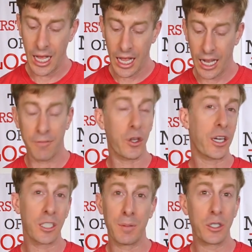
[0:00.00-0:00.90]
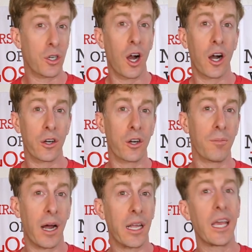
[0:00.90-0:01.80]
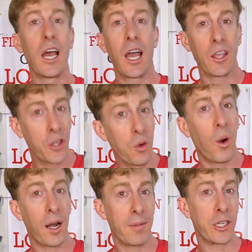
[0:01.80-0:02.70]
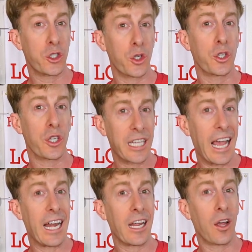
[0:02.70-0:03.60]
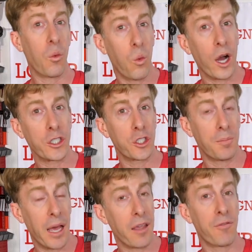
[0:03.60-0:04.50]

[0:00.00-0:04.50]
And if you're going to spend your hard-earned money, you want to make sure you're getting what you pay